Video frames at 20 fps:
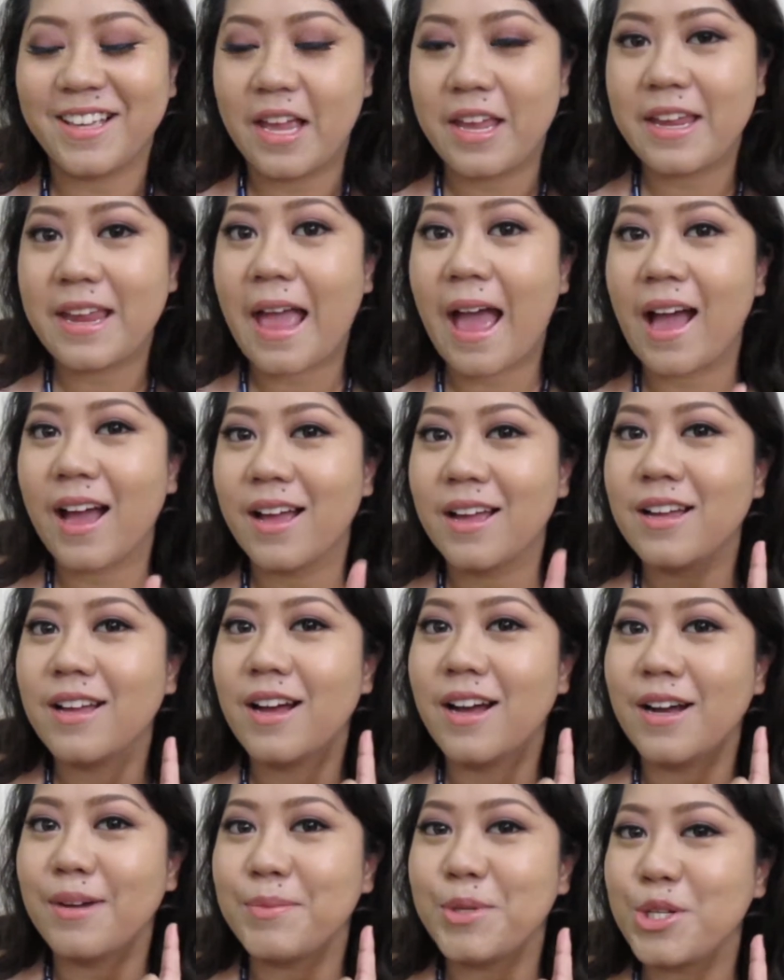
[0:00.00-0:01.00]
yeah,
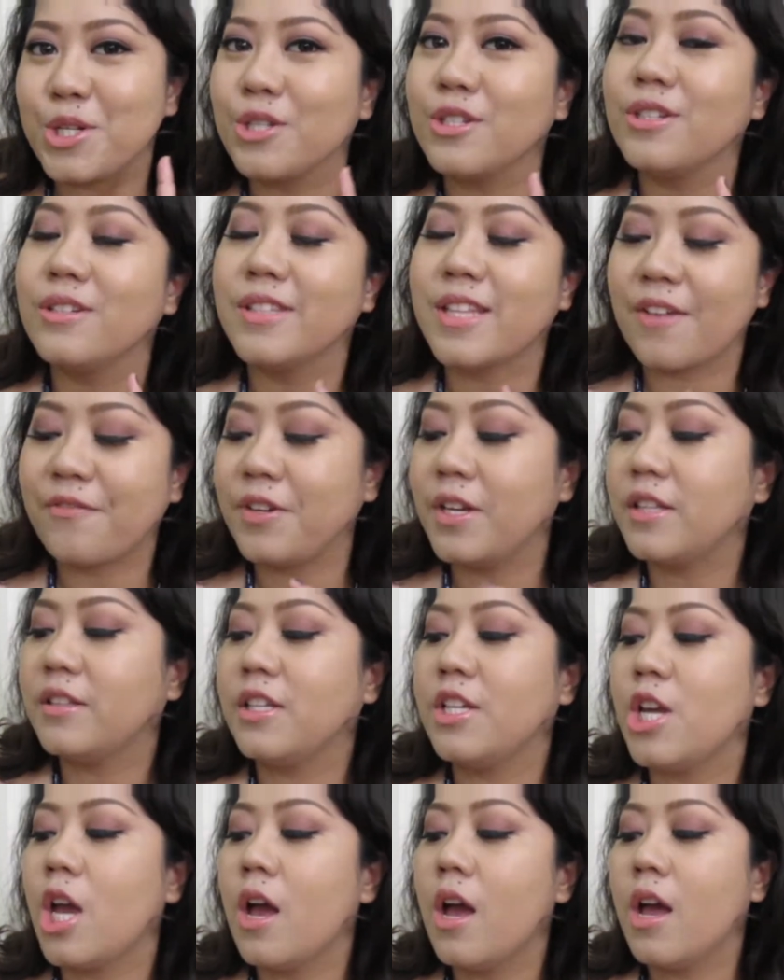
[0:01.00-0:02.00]
you should
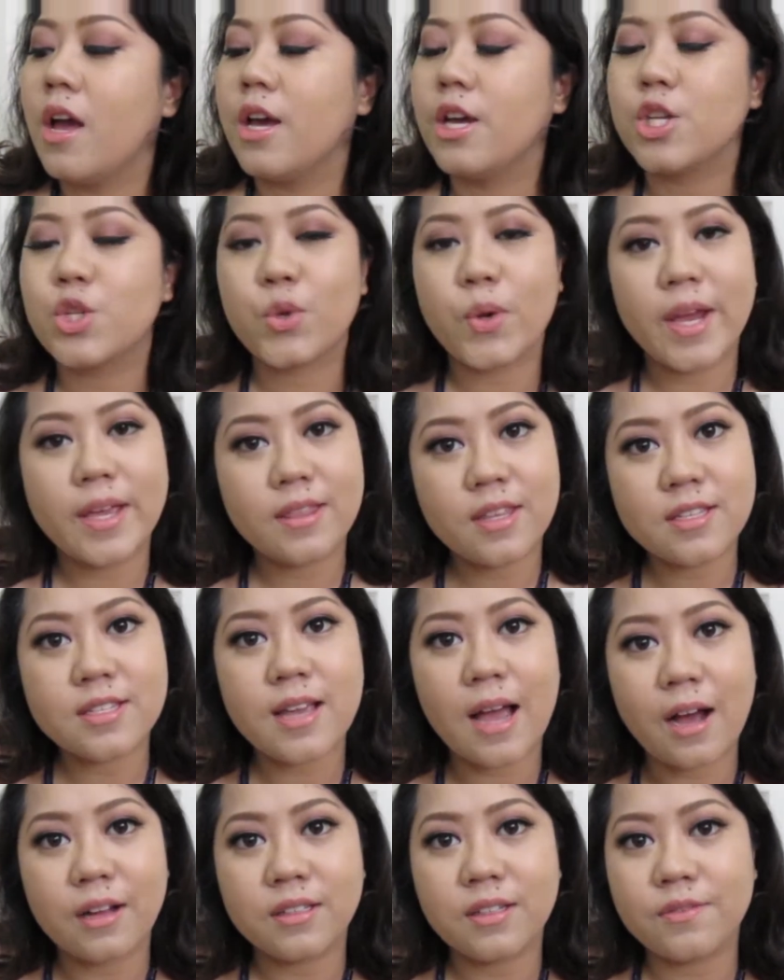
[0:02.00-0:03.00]
definitely try
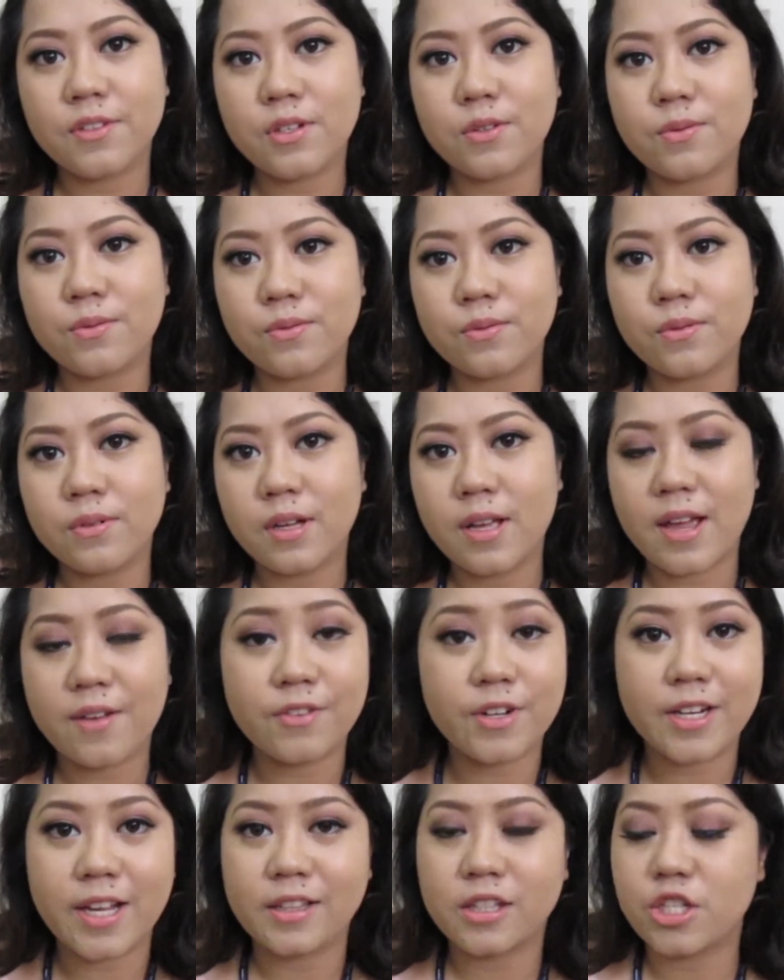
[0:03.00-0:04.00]
this out if you
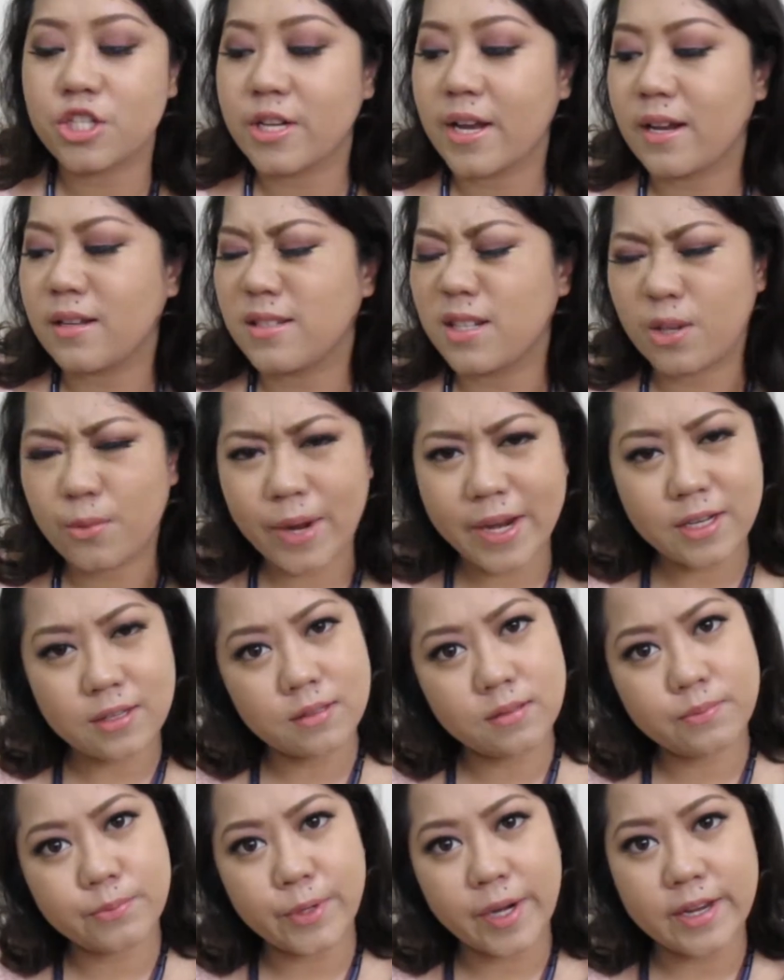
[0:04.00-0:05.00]
ever get the chance. They're quite
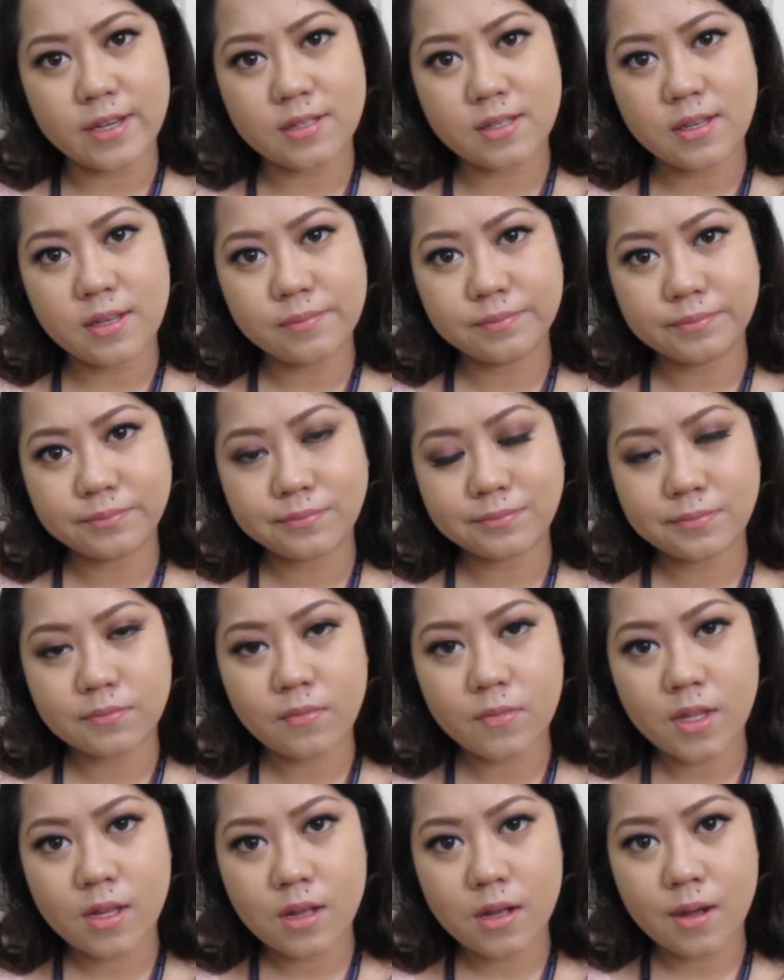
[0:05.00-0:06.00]
pricey,
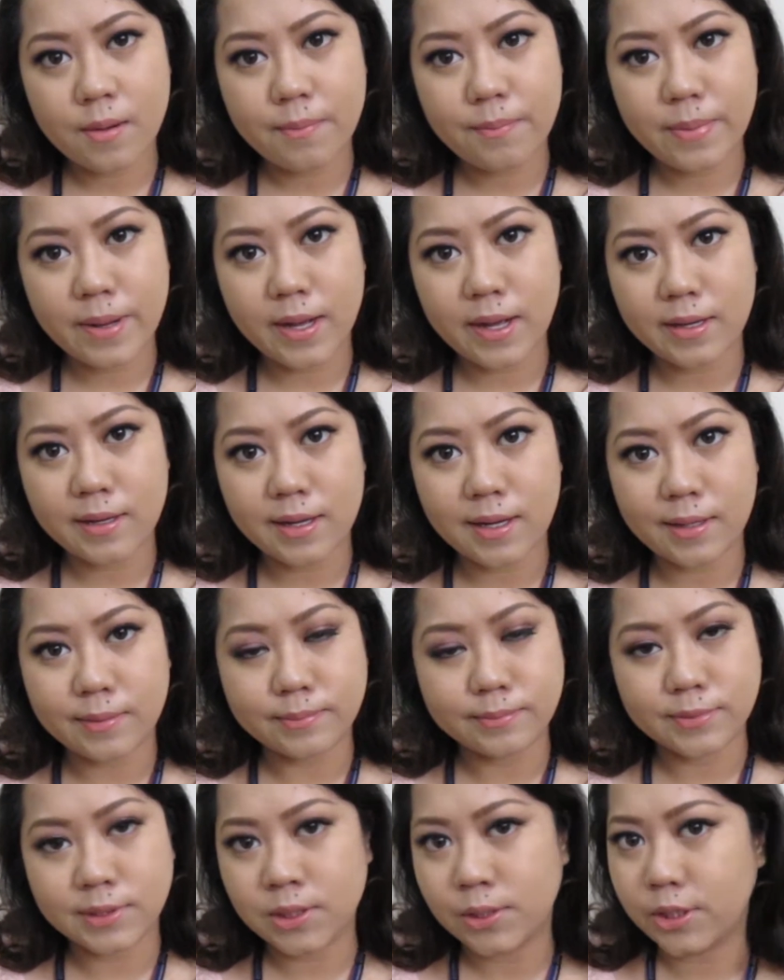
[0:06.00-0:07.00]
but
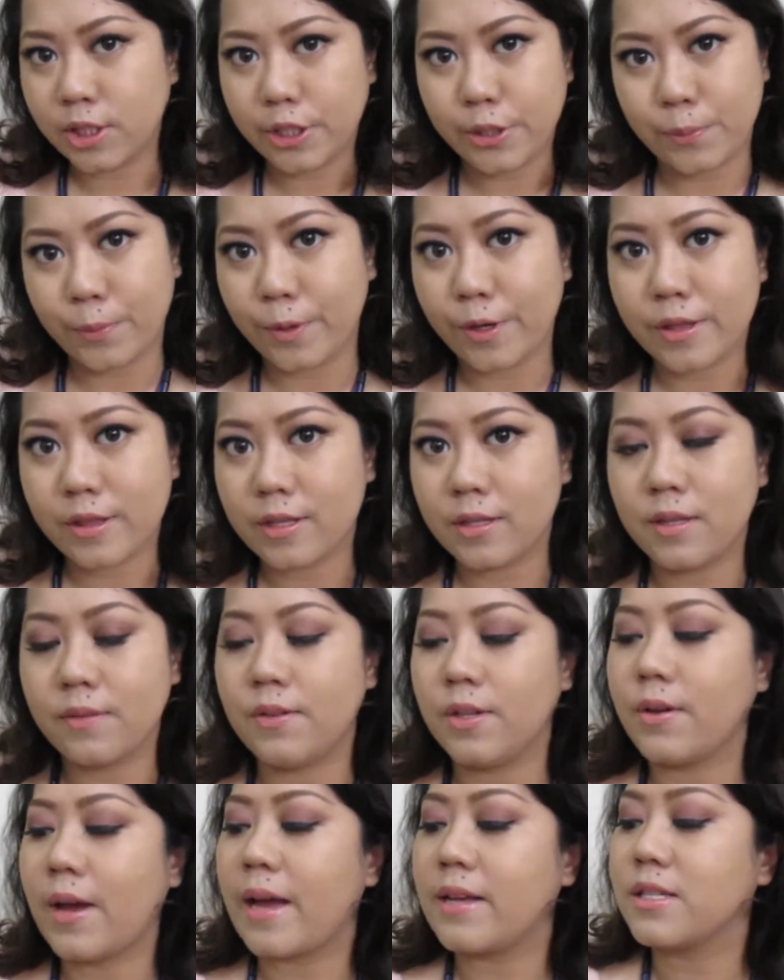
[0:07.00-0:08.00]
totally worth it
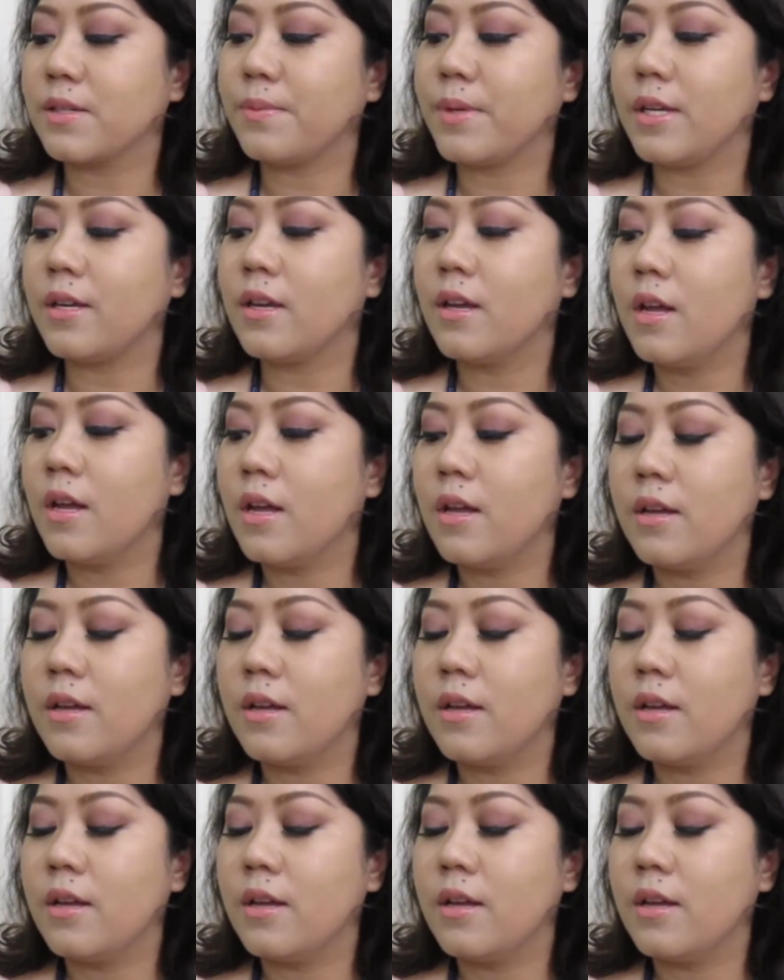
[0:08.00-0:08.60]
if you ask me.